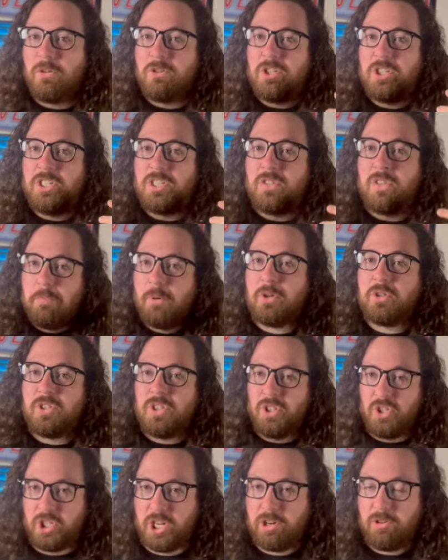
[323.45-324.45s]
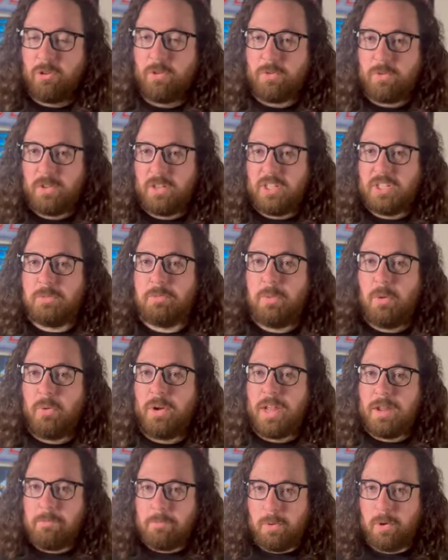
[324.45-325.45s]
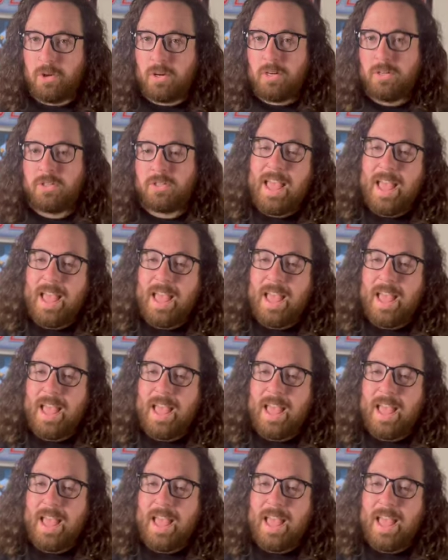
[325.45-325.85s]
just books in general, for these spooky books.